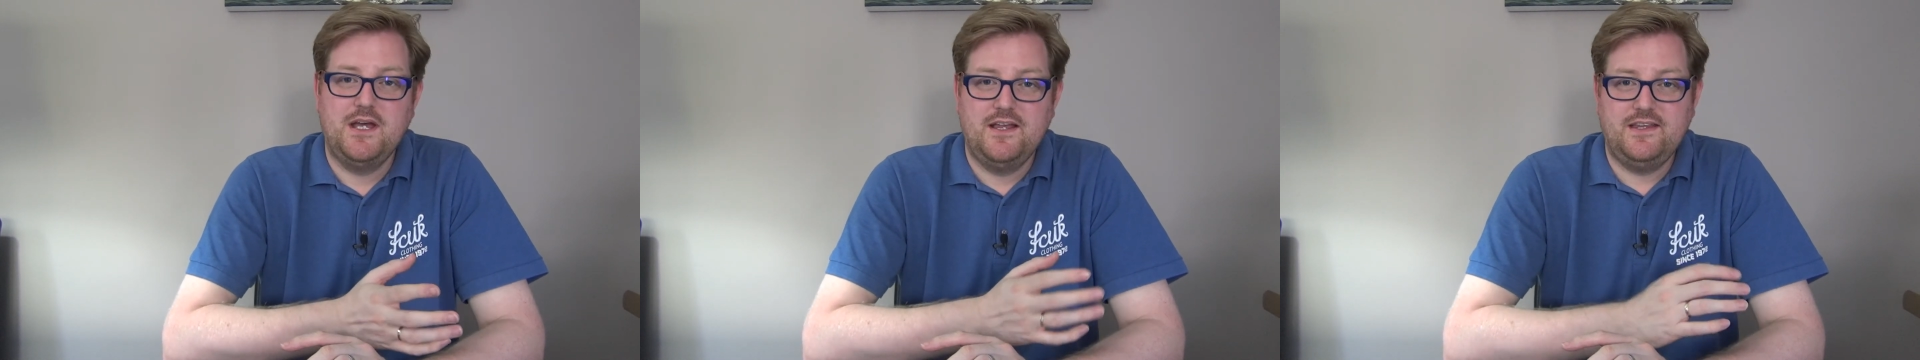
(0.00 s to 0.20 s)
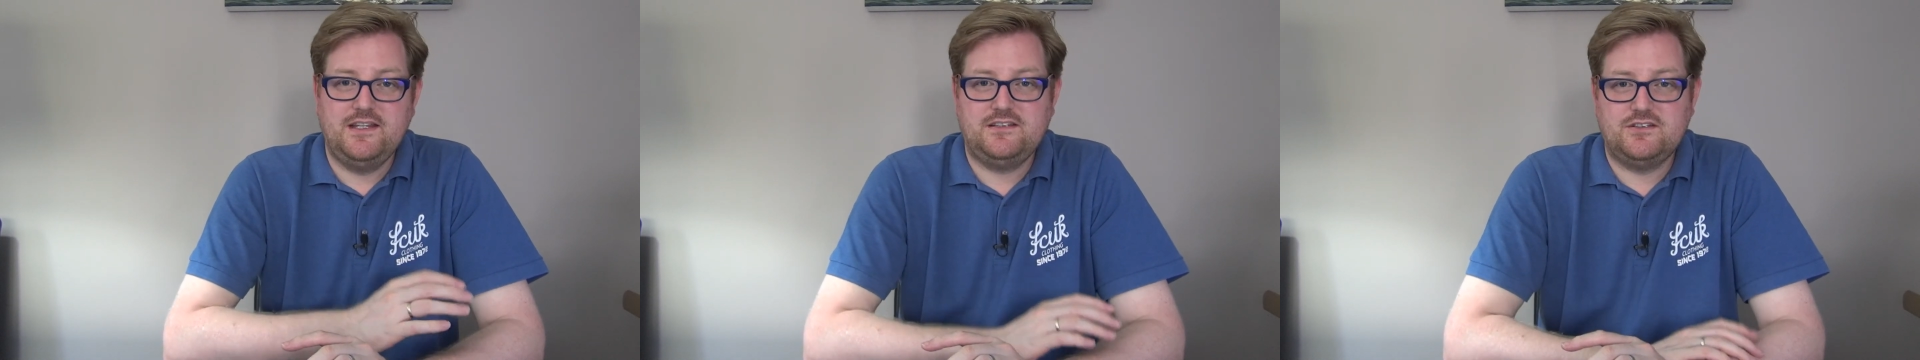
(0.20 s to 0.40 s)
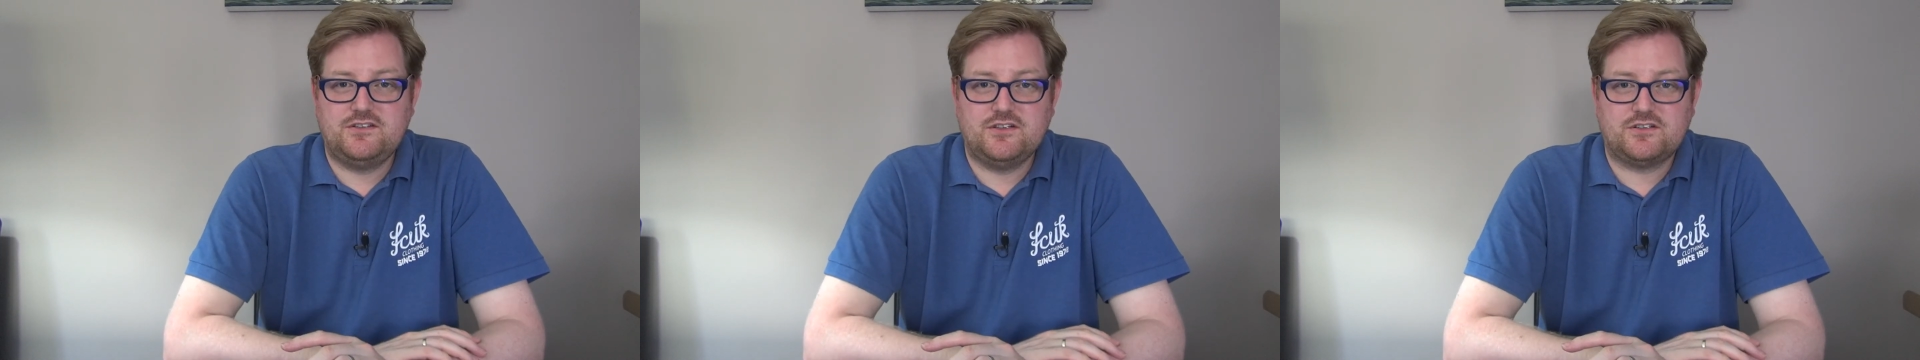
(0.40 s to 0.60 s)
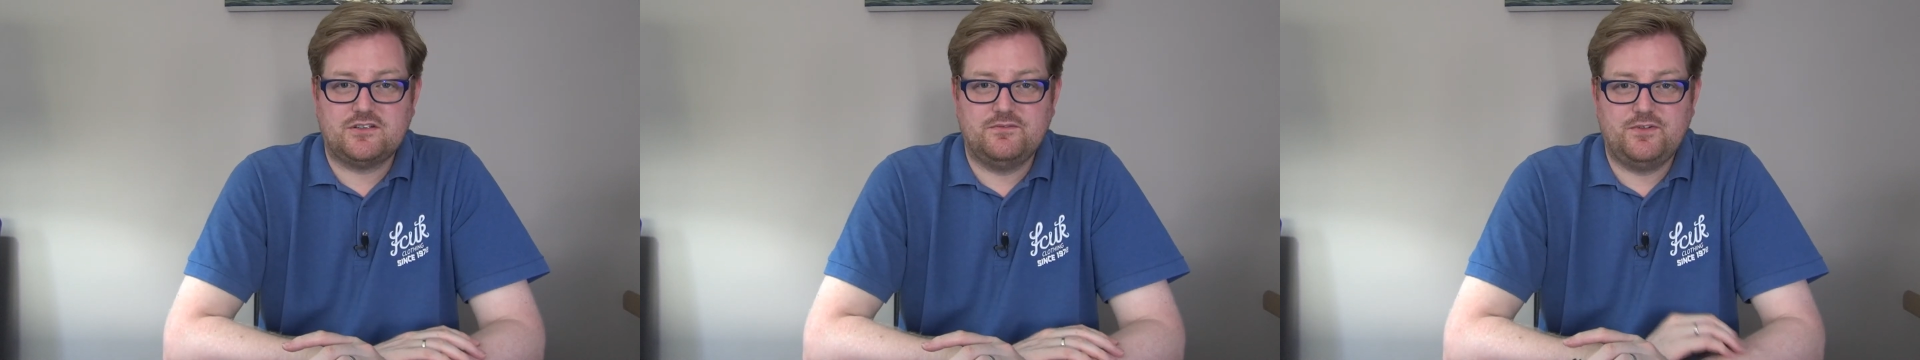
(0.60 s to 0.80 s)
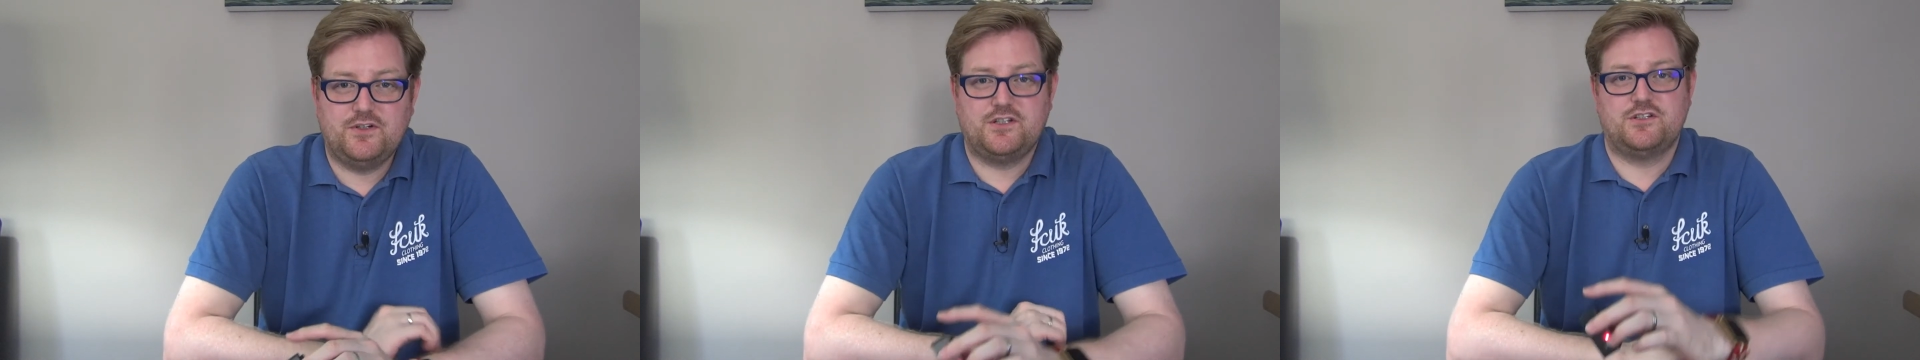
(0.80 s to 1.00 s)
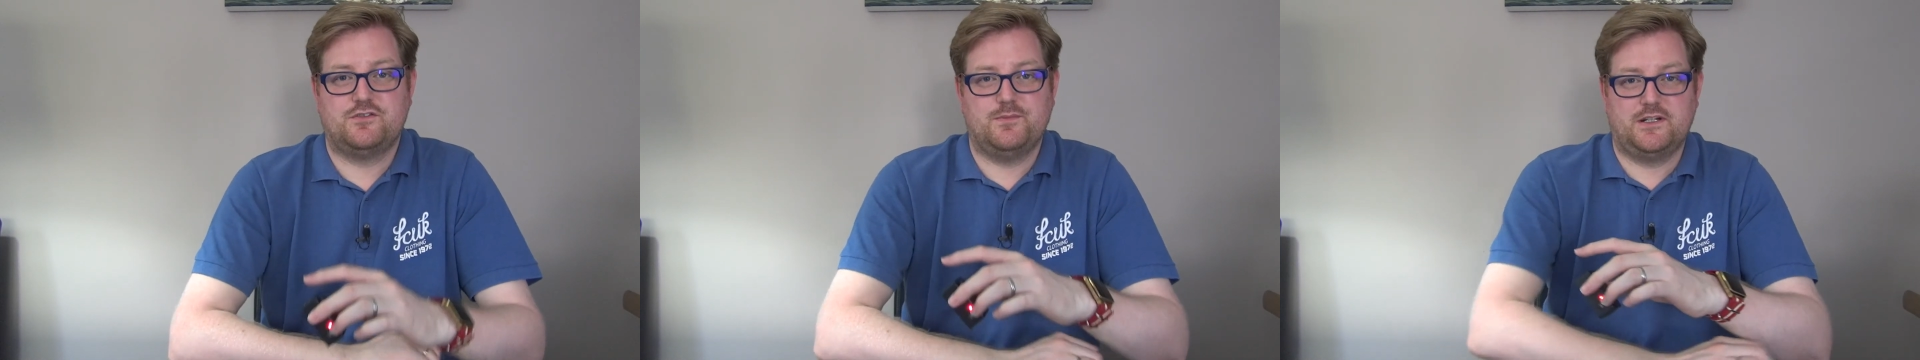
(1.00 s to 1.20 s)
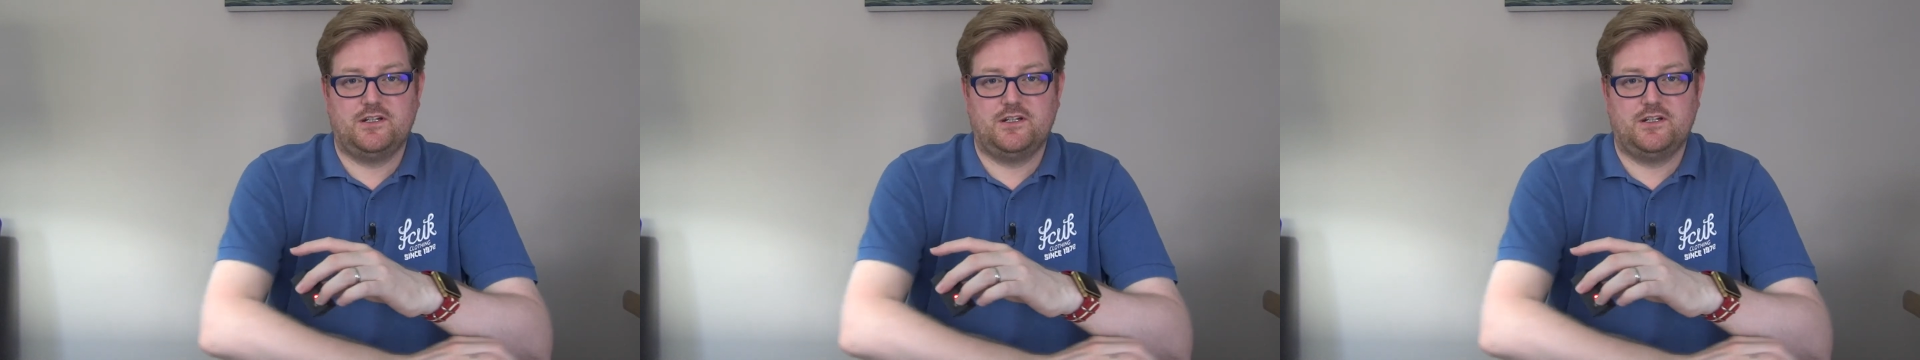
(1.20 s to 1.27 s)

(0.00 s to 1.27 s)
This is just some footage of my